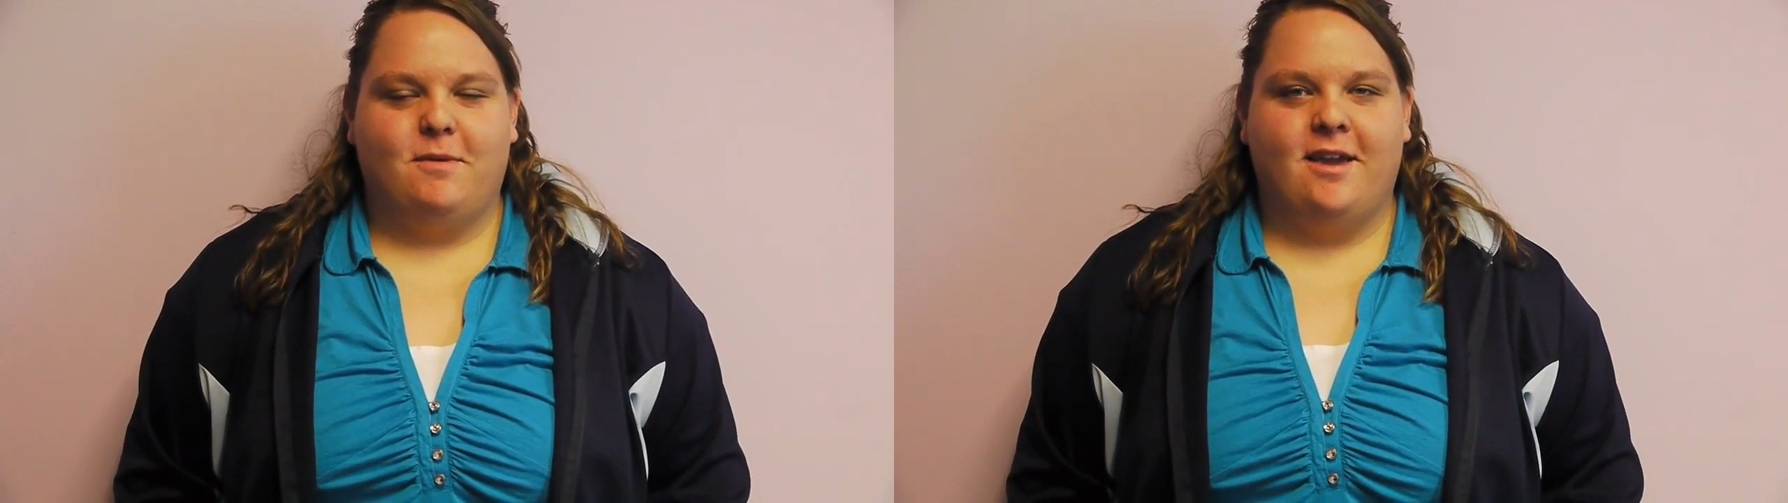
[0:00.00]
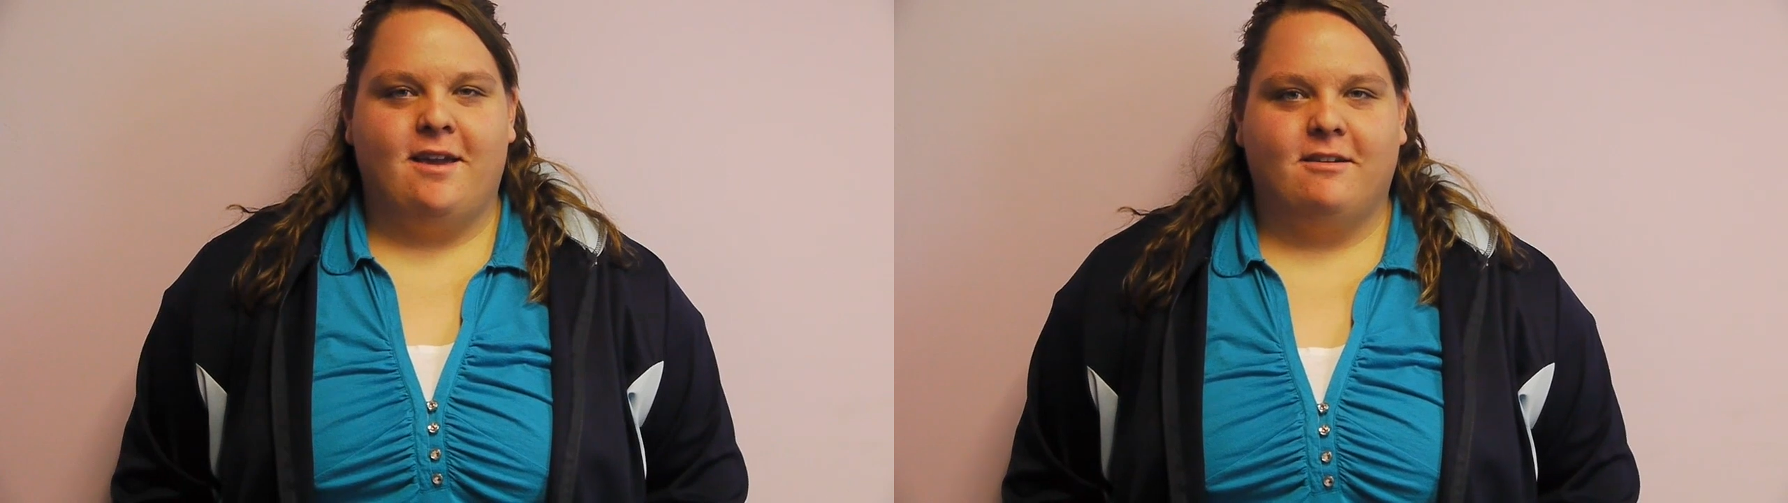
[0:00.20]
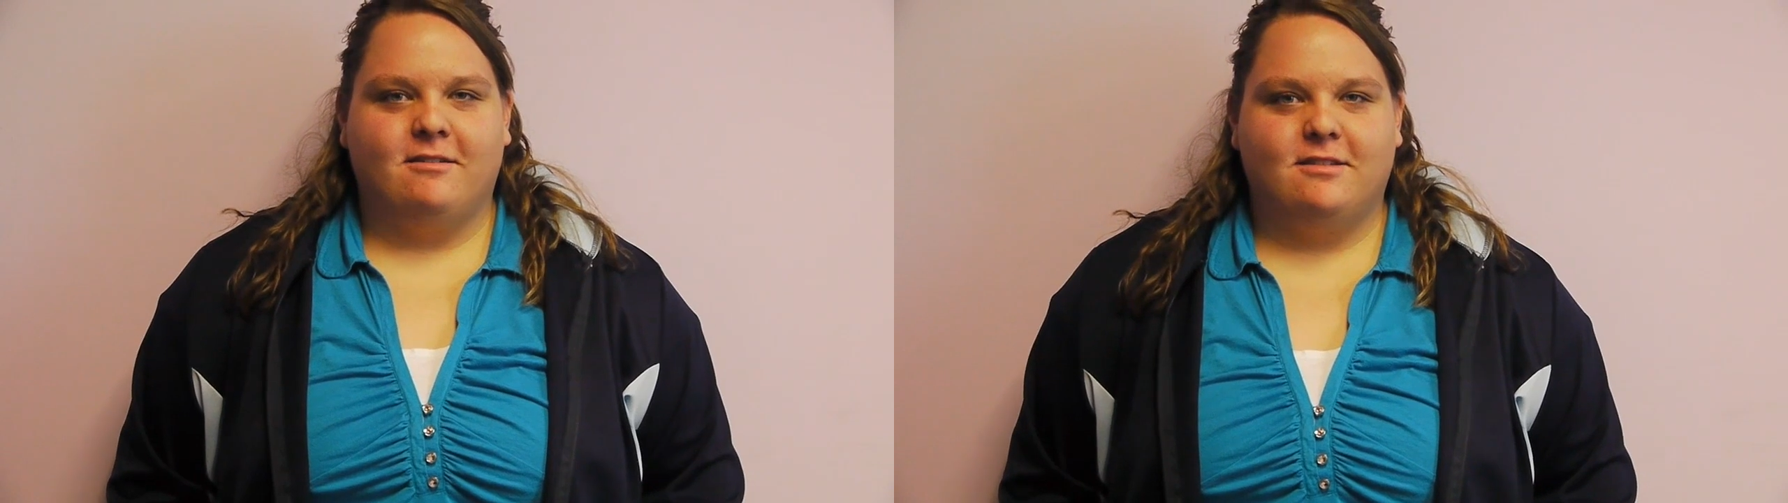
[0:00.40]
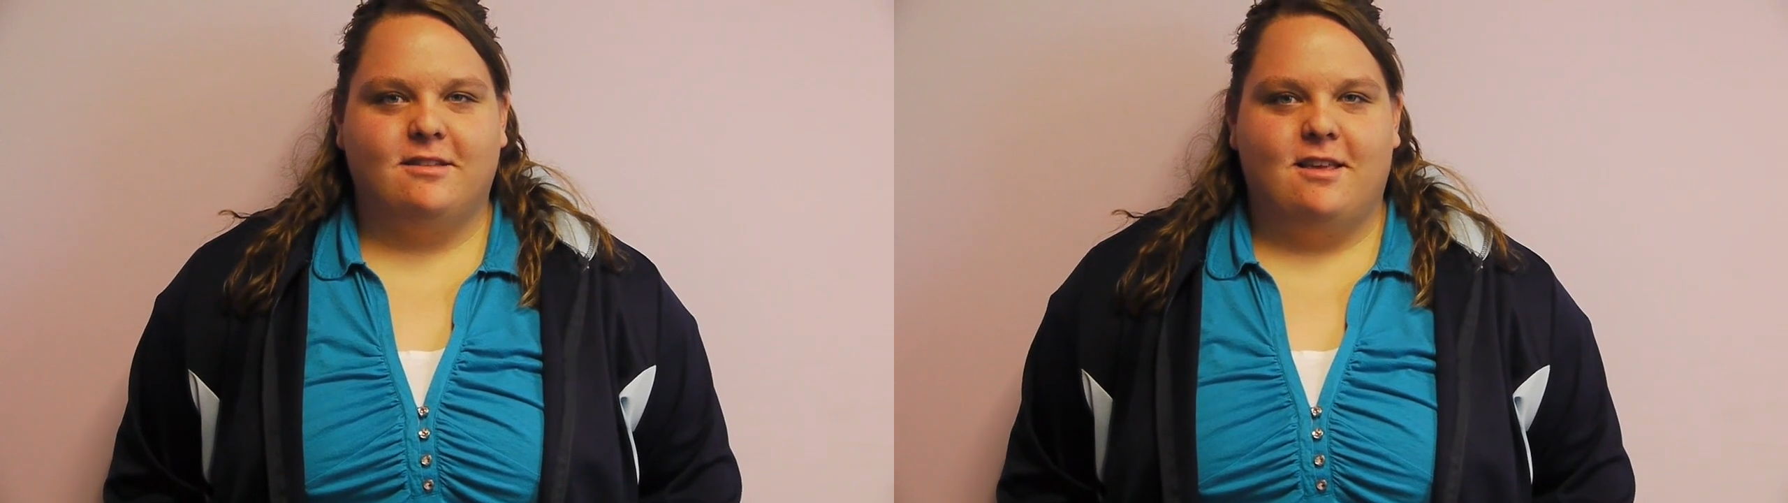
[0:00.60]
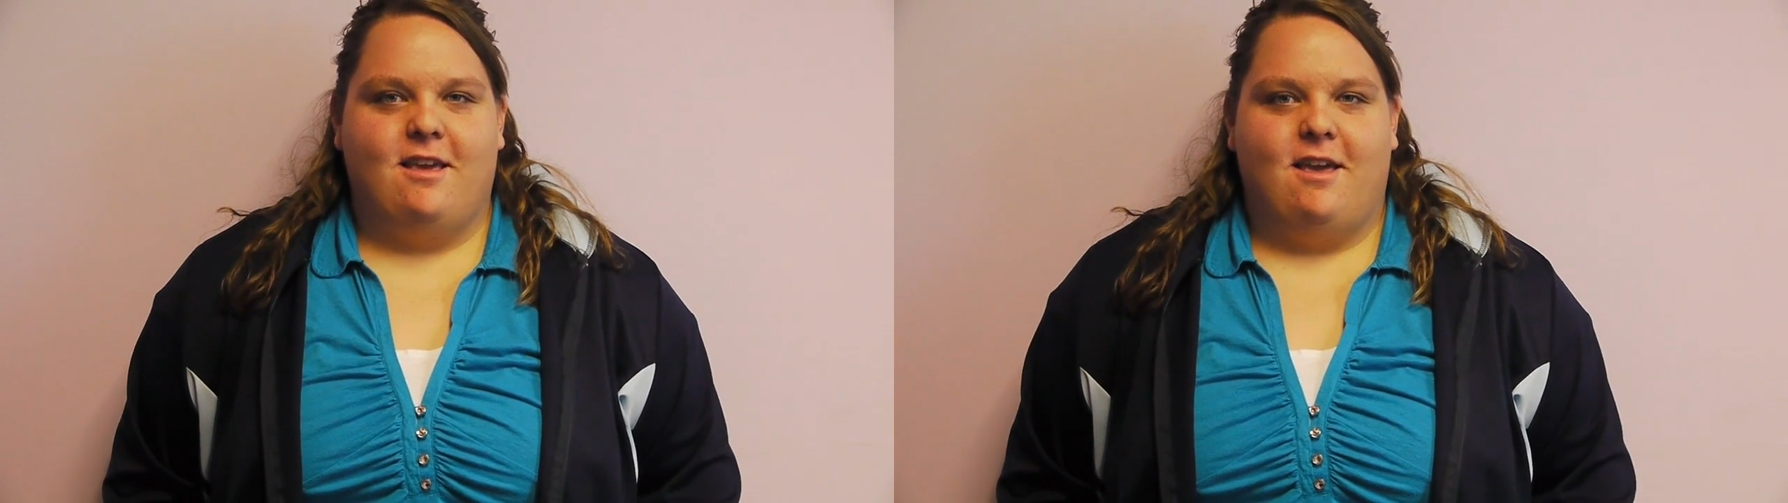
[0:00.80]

pounds.